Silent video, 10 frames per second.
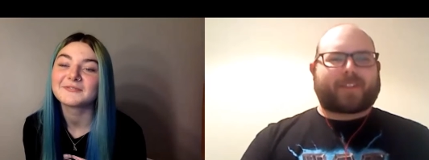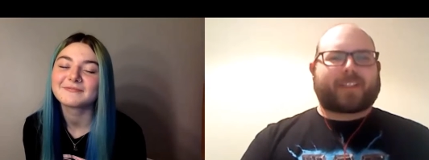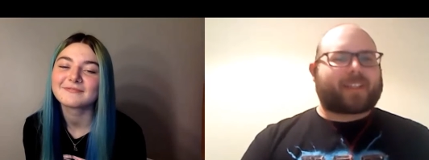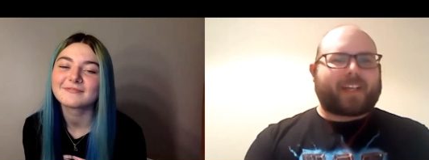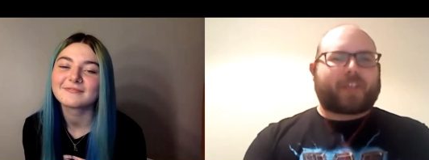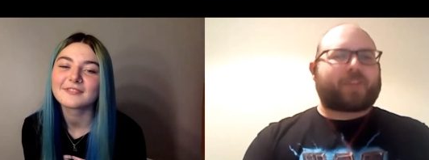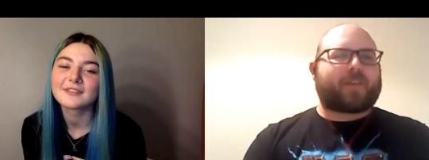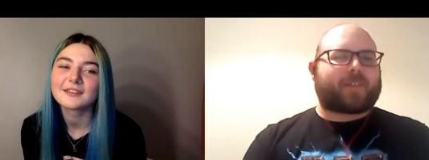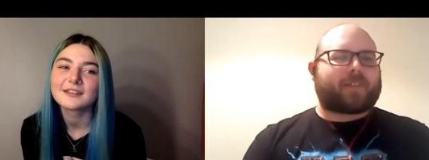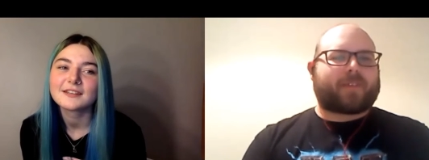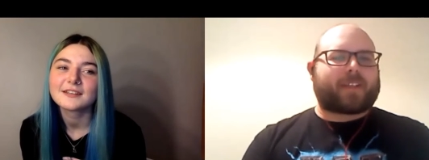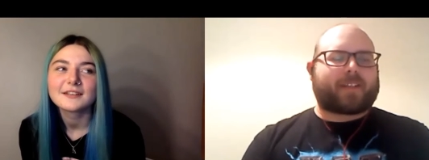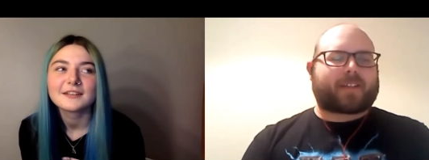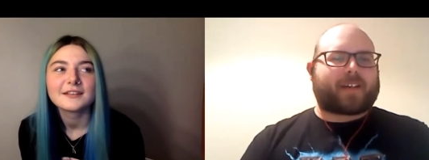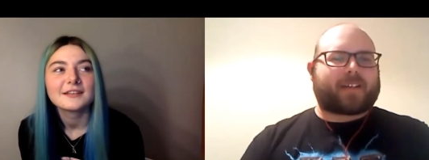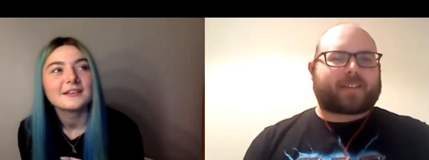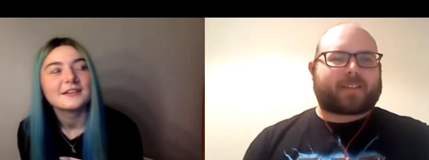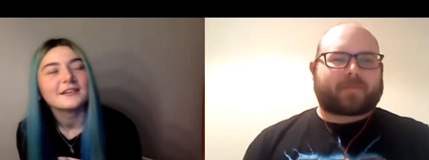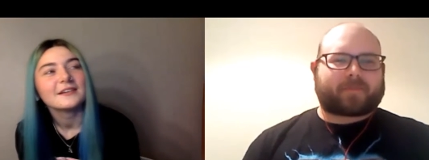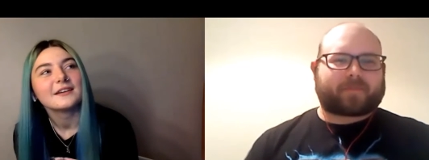Speaker 1: it like training with these guys?
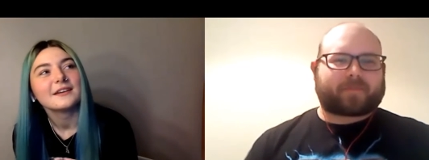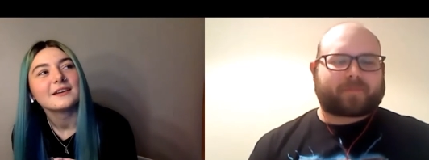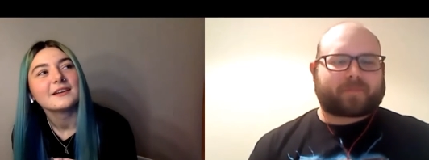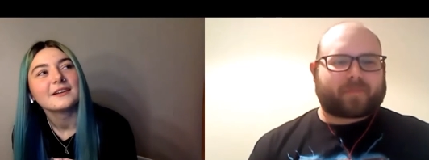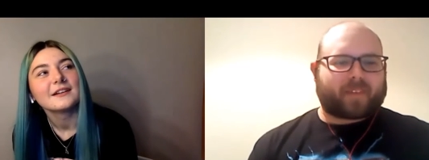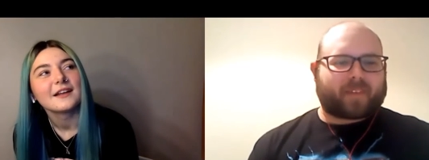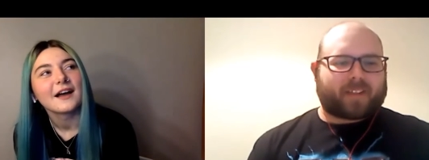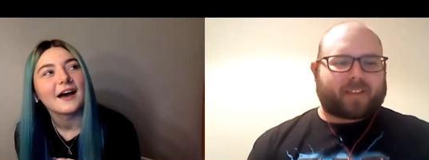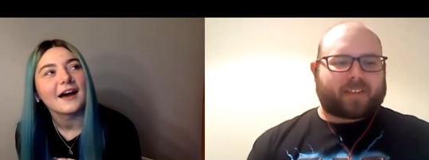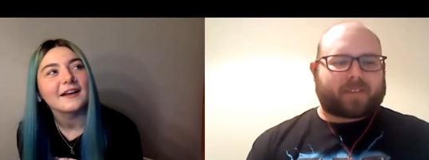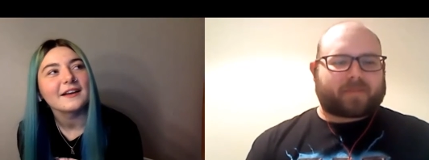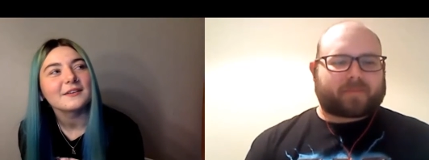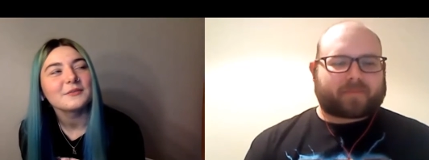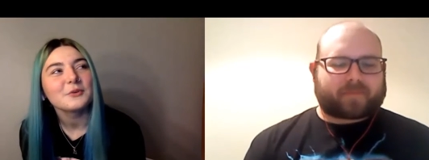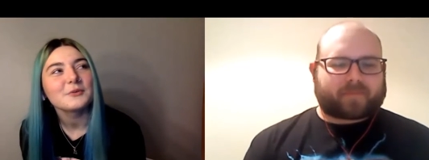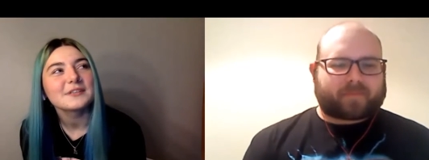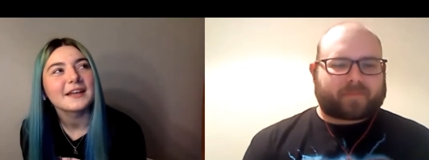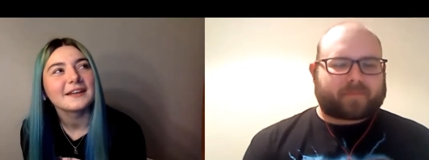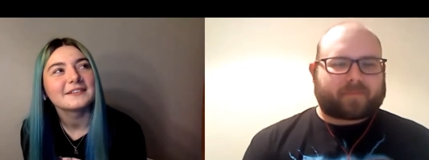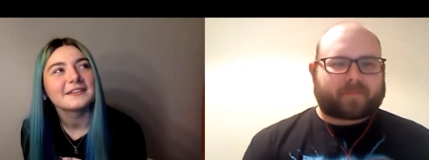
Speaker 2: I think I've always
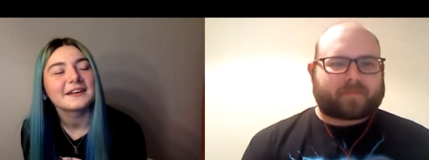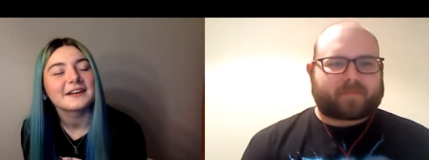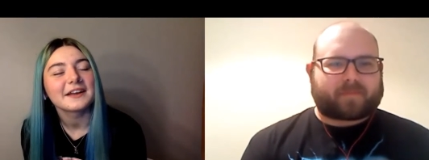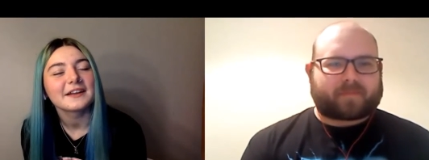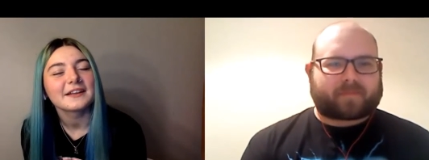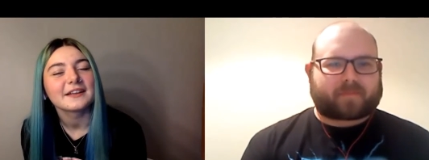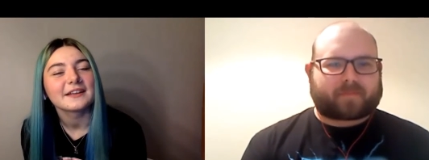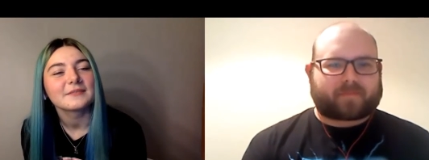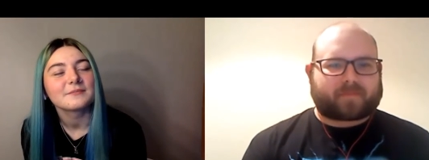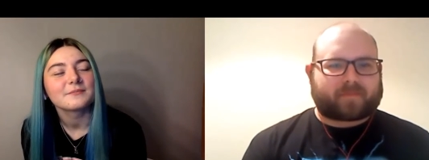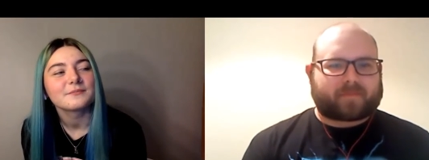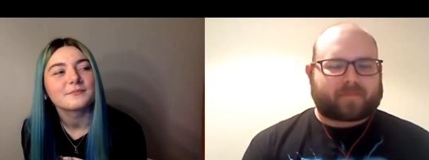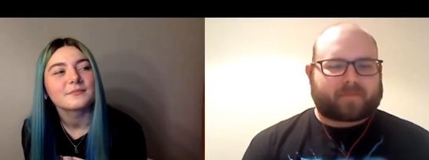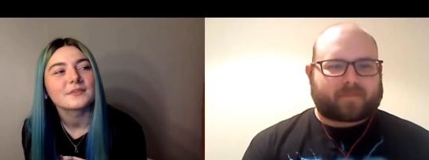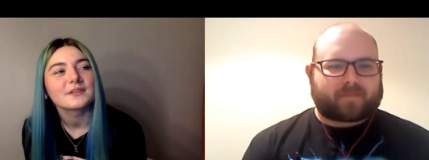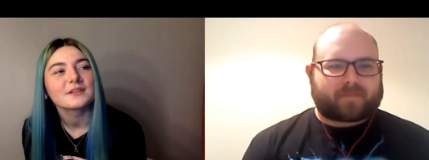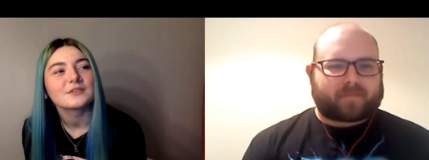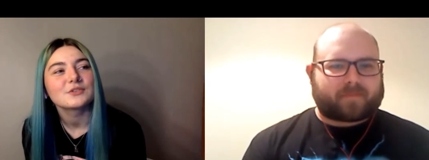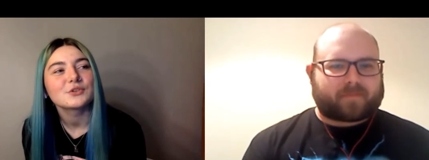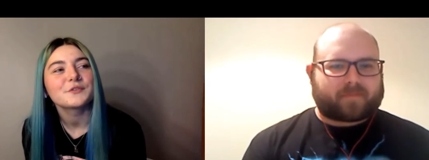had like a kind of
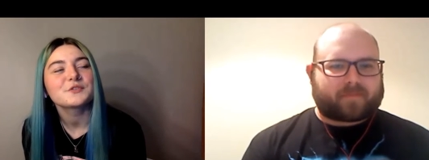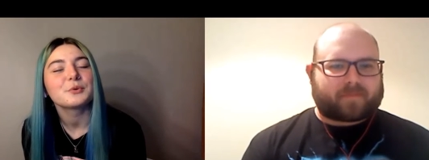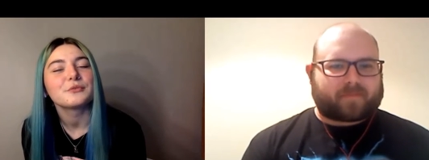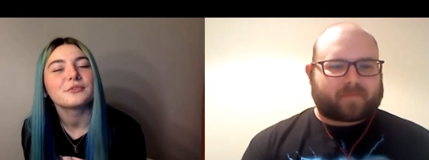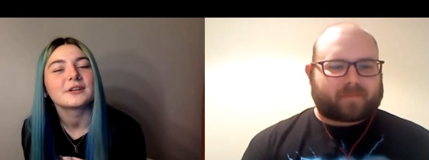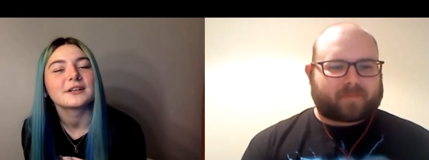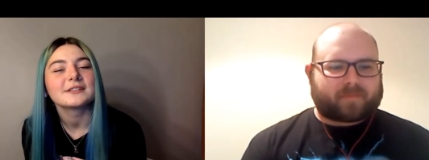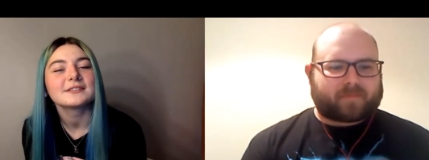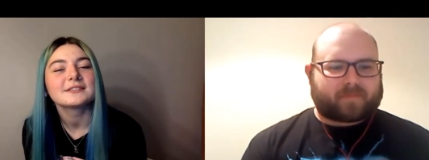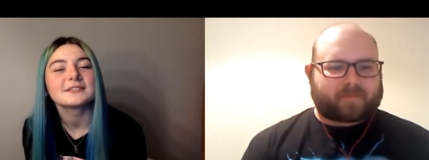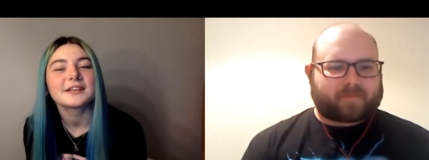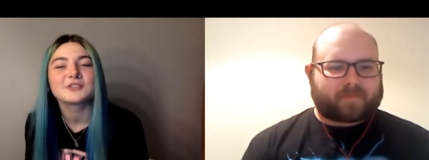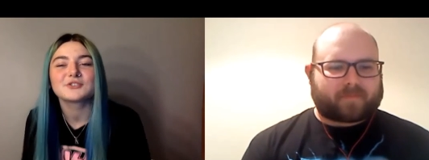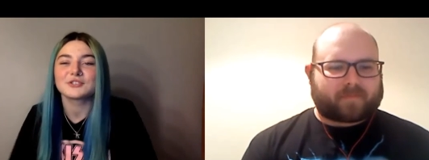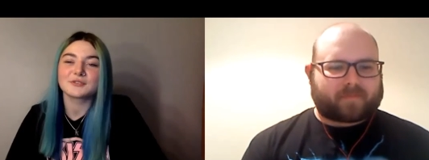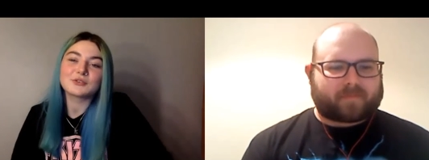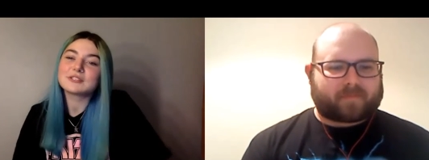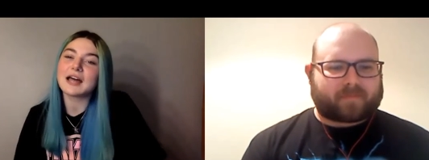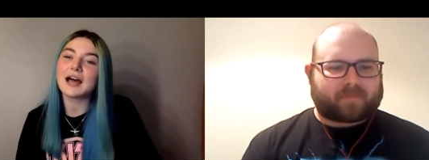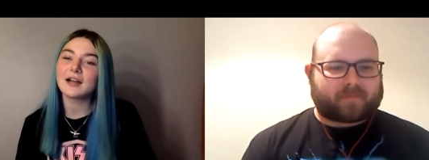soft spot for us. It's just
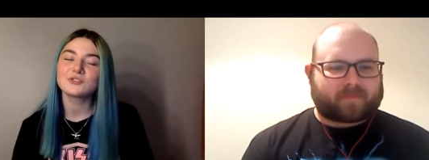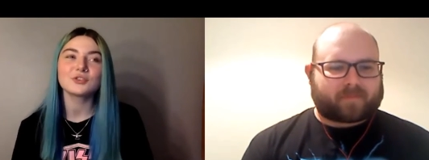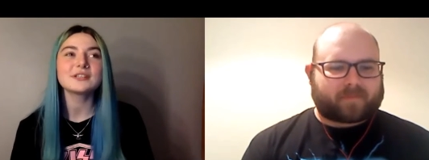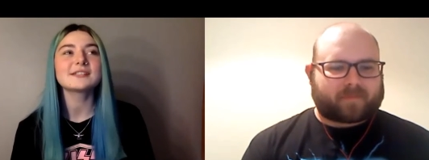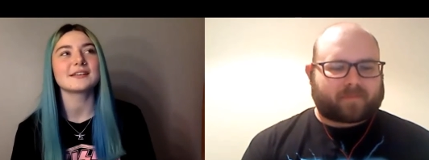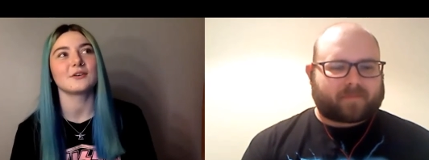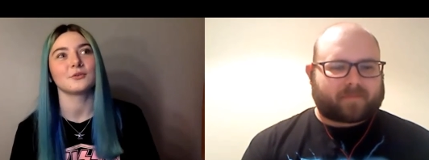because Johnny's,